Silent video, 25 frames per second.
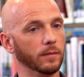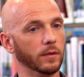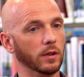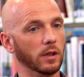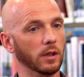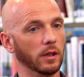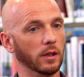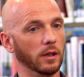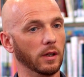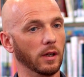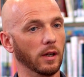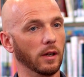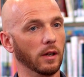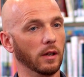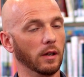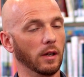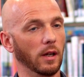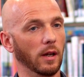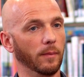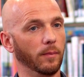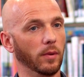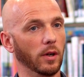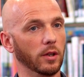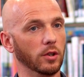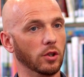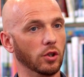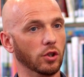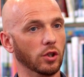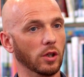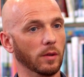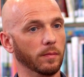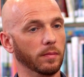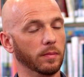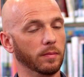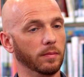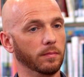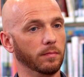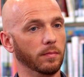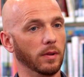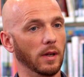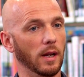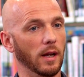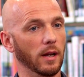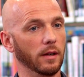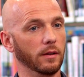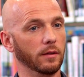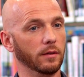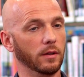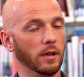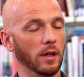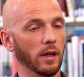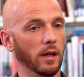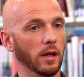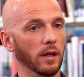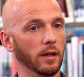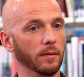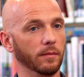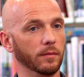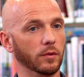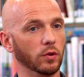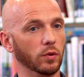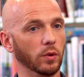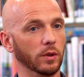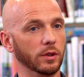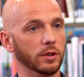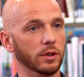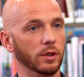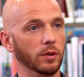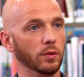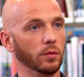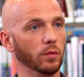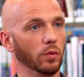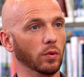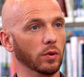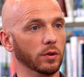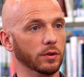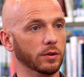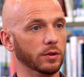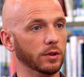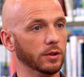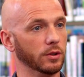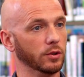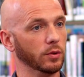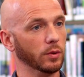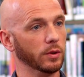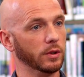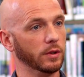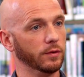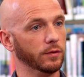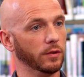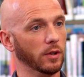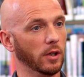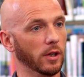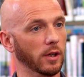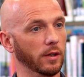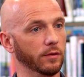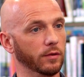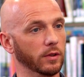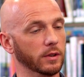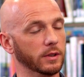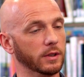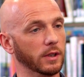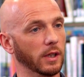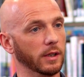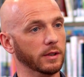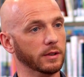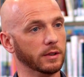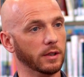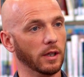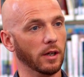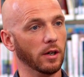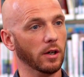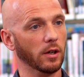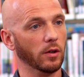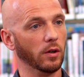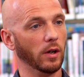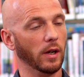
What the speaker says: The apprenticeship plan 21 to 25 is there.